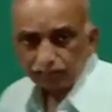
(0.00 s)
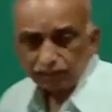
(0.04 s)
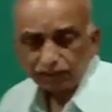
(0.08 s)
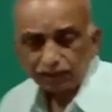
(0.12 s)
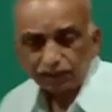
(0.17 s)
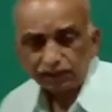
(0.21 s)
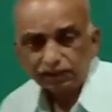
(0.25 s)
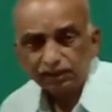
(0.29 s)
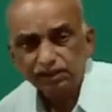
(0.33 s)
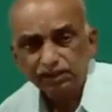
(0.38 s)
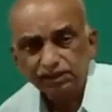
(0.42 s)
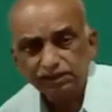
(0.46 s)

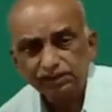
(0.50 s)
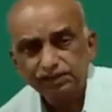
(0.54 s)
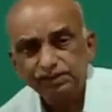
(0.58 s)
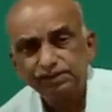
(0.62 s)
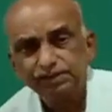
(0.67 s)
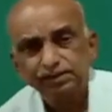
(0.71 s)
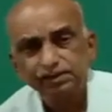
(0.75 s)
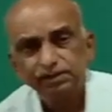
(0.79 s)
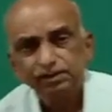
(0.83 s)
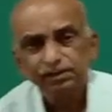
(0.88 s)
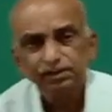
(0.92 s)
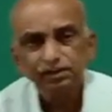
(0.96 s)
is
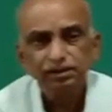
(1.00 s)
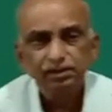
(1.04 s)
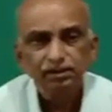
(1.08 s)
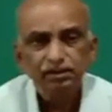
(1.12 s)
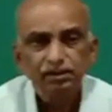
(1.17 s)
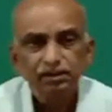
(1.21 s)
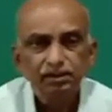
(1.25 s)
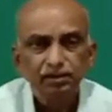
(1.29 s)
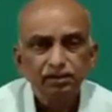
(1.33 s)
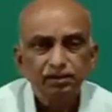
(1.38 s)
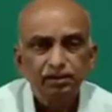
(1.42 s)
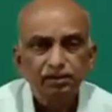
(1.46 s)

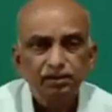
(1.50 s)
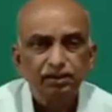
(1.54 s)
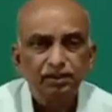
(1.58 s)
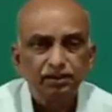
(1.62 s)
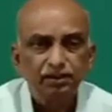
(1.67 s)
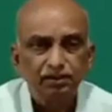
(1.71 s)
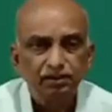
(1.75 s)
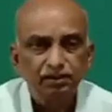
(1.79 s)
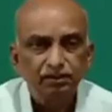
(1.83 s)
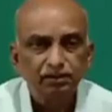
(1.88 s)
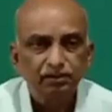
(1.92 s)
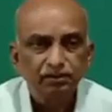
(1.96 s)

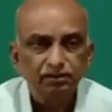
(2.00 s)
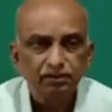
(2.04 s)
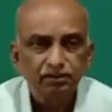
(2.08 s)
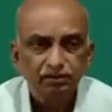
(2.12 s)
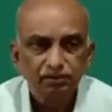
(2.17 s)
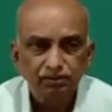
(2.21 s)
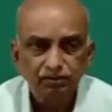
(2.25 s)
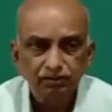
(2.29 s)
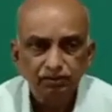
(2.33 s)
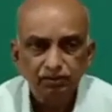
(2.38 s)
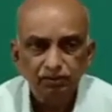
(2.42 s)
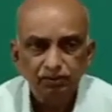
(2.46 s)
the
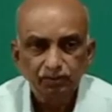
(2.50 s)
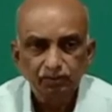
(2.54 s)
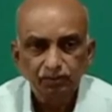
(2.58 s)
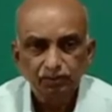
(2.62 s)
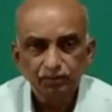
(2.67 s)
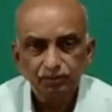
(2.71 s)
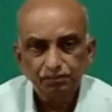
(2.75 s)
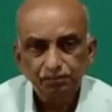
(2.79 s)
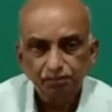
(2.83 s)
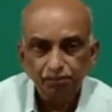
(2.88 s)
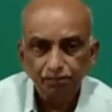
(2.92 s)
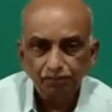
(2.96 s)

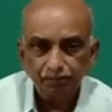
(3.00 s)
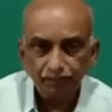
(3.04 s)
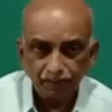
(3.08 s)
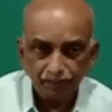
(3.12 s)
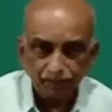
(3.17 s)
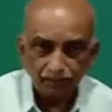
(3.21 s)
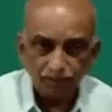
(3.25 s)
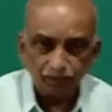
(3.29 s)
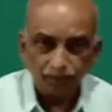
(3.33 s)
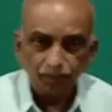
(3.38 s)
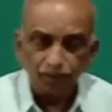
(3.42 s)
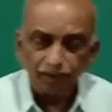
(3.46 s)

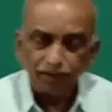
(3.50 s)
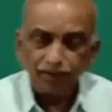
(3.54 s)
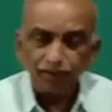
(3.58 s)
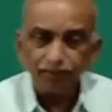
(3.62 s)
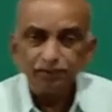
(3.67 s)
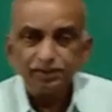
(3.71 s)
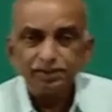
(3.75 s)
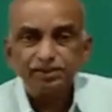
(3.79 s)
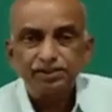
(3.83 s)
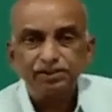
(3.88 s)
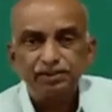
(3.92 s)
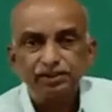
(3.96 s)
one
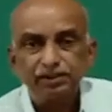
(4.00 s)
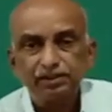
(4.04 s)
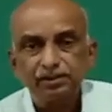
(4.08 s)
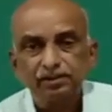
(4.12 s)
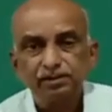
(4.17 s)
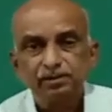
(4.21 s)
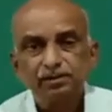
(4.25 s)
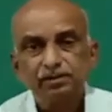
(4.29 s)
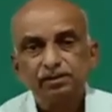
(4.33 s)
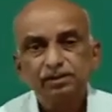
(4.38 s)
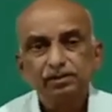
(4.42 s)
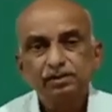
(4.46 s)
which
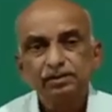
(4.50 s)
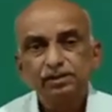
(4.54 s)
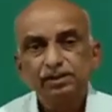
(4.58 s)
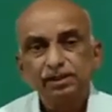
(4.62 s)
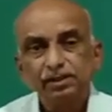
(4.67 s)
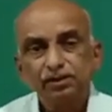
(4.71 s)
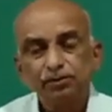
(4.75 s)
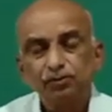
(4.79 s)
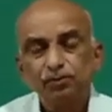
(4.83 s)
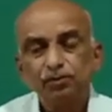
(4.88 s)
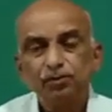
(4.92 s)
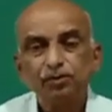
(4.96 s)

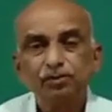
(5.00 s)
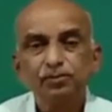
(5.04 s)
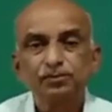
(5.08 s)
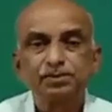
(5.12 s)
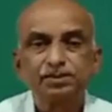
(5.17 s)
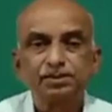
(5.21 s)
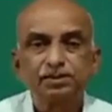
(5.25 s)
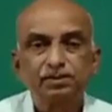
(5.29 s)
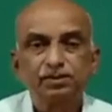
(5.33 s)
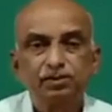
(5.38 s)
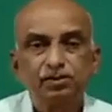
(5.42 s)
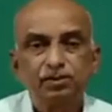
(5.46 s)
involves
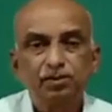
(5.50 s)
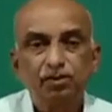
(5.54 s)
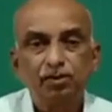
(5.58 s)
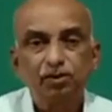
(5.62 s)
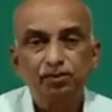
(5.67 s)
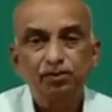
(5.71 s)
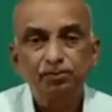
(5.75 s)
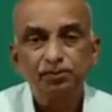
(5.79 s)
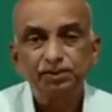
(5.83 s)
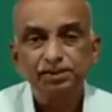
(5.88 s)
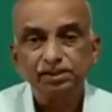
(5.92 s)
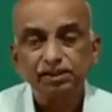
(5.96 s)
or
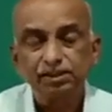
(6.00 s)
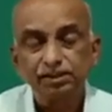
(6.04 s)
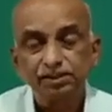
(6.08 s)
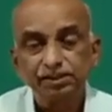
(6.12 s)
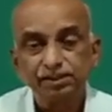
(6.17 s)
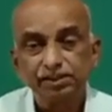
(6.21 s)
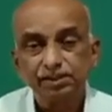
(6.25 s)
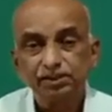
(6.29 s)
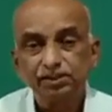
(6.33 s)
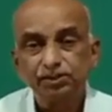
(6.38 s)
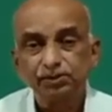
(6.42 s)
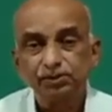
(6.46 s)
which
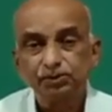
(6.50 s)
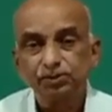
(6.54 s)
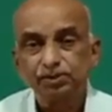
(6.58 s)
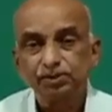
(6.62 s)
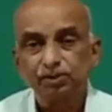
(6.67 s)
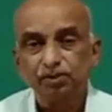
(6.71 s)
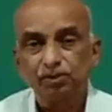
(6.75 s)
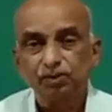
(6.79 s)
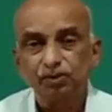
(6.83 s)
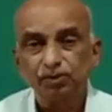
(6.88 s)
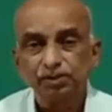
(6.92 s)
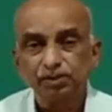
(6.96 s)
constitutes
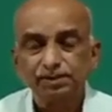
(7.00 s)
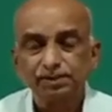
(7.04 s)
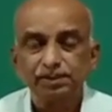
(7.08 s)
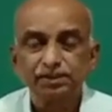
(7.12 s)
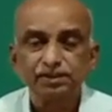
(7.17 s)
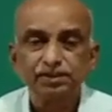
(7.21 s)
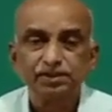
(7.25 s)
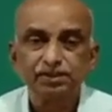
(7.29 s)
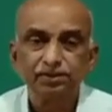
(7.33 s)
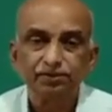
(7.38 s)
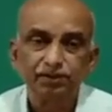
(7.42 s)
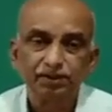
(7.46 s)
all
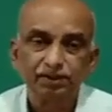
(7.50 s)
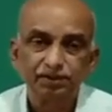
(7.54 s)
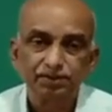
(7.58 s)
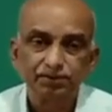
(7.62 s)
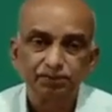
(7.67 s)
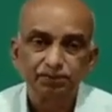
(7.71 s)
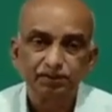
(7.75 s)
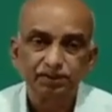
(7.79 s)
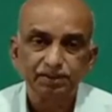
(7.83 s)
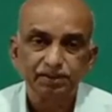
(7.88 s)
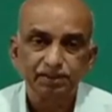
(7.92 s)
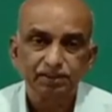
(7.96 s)
such events
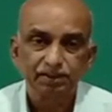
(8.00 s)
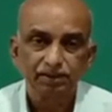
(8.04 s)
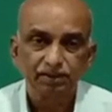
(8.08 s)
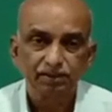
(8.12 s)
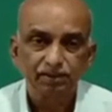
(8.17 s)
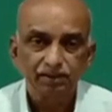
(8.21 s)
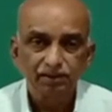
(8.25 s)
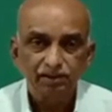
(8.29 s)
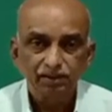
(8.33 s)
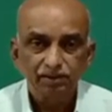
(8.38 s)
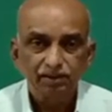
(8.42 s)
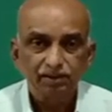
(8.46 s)
which
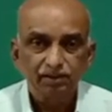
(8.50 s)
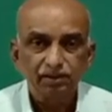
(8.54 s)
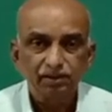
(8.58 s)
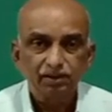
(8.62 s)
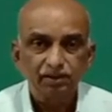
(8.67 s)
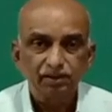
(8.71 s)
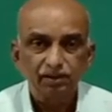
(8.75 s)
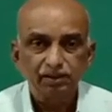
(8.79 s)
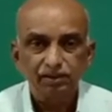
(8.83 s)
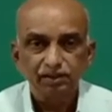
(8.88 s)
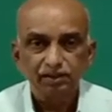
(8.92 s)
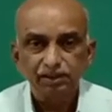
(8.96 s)

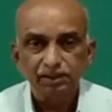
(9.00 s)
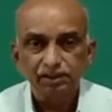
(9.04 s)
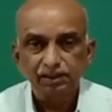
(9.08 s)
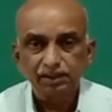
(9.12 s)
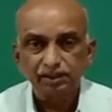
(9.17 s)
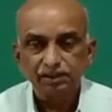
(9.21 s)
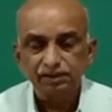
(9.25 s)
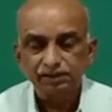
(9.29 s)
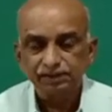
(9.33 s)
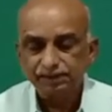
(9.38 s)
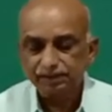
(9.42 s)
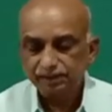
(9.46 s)

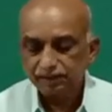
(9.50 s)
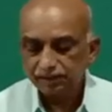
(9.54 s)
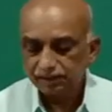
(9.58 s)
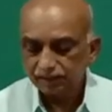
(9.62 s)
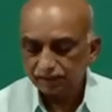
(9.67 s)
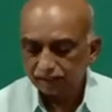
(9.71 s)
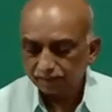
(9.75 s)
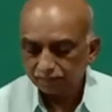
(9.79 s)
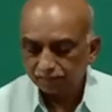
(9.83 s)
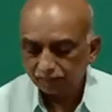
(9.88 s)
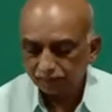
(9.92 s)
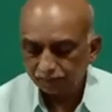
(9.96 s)
increase the
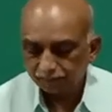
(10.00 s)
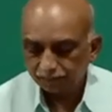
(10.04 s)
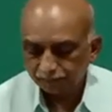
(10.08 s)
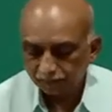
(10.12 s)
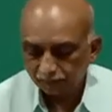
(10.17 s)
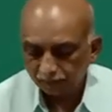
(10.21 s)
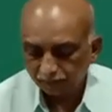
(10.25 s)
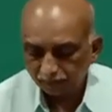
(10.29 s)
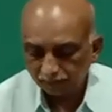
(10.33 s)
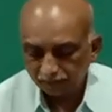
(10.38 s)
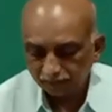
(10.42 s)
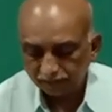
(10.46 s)
number of the
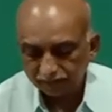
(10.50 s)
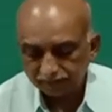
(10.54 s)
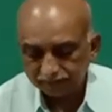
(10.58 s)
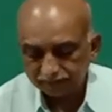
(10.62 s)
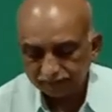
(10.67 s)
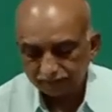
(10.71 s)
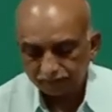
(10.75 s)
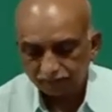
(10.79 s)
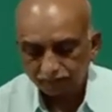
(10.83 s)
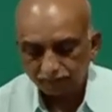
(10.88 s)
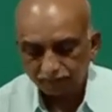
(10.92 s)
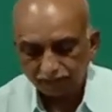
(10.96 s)
organelles
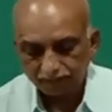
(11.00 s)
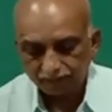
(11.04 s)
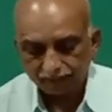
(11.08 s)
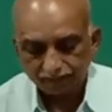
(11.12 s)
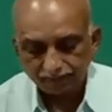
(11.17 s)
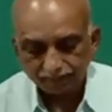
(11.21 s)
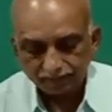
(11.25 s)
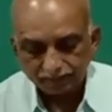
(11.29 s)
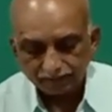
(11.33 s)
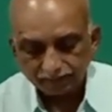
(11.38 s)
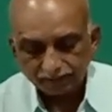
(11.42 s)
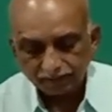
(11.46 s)
and all that.
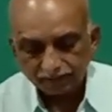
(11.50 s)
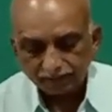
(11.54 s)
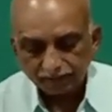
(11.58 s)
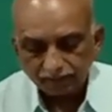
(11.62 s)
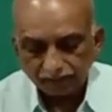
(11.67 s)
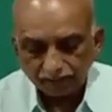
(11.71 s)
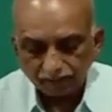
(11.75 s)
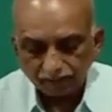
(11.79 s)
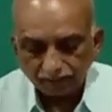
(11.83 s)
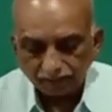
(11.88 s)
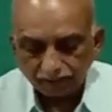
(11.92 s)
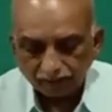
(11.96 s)

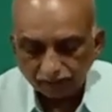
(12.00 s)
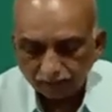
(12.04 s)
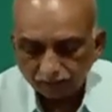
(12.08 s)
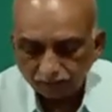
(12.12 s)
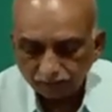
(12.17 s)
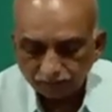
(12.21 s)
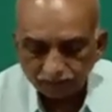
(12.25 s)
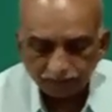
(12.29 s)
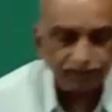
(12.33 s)
Now this